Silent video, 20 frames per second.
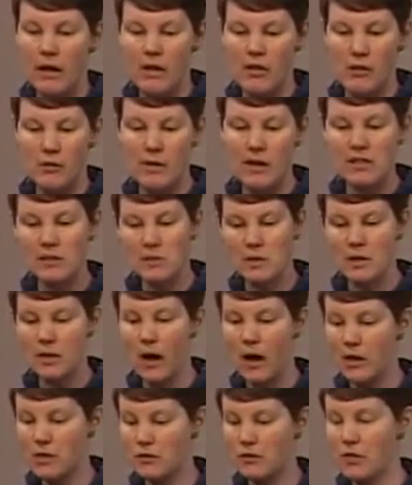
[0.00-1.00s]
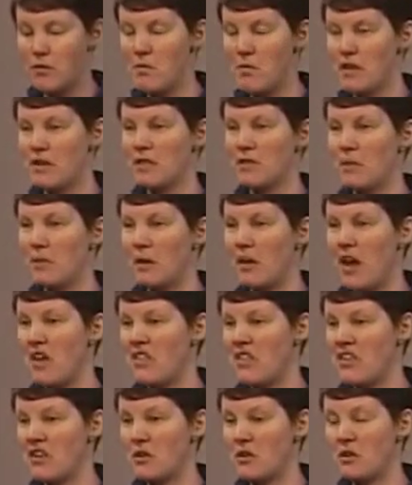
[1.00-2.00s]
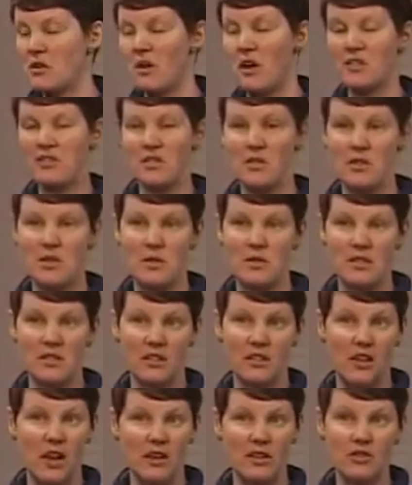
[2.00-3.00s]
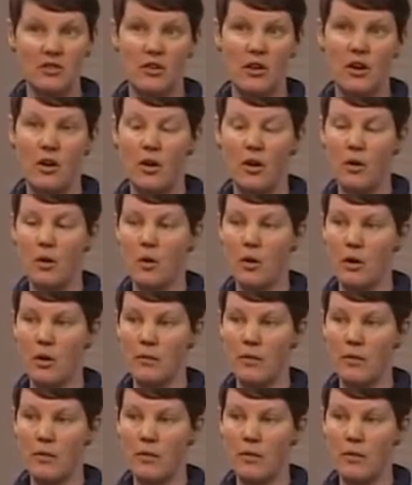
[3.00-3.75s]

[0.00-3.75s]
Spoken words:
The recipe calls for mint, but I think you could also use cilantro or